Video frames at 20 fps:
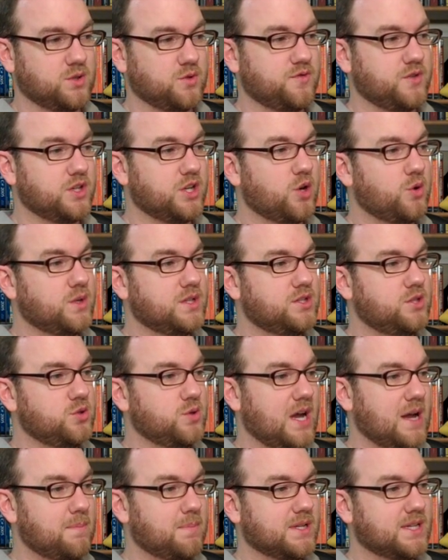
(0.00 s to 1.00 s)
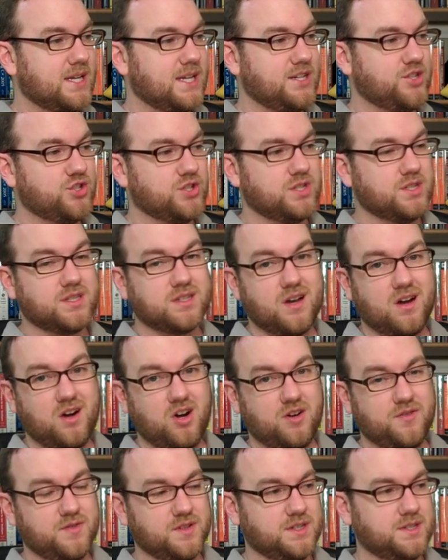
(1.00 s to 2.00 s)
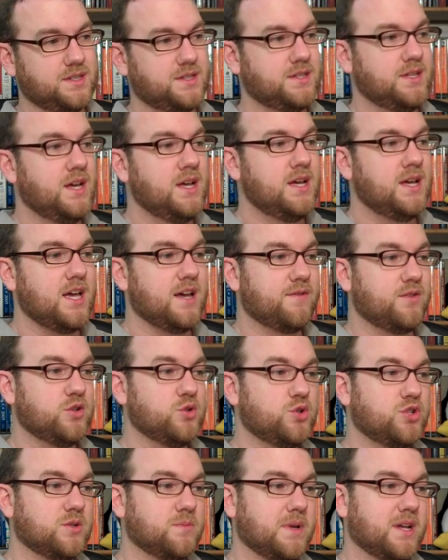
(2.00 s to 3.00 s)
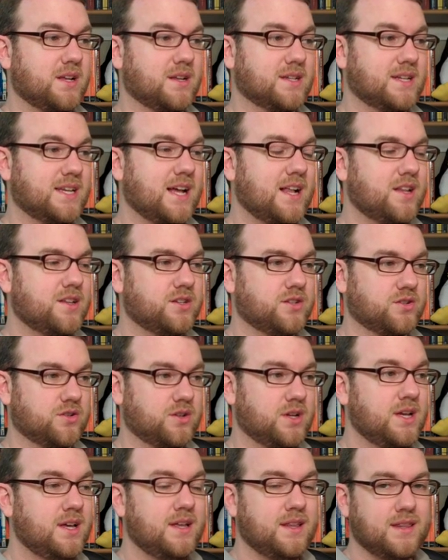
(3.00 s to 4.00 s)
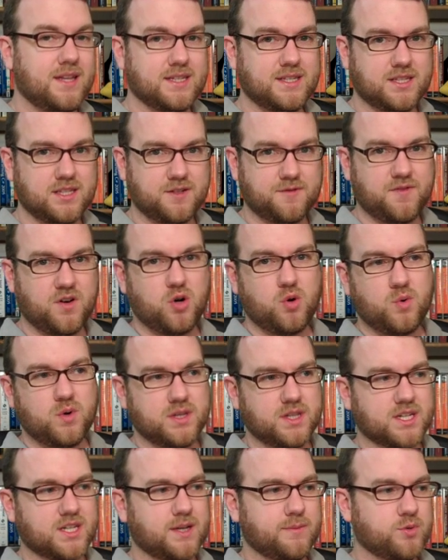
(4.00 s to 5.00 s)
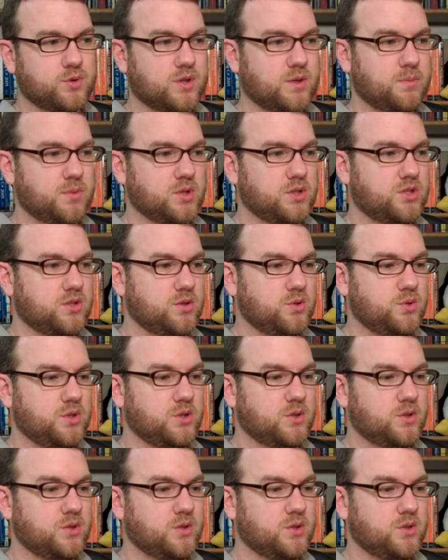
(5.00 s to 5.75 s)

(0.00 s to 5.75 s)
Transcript: So if you go into Applications, Office, Evolution Mail, and Calendar, that's the default one that comes with Ubuntu.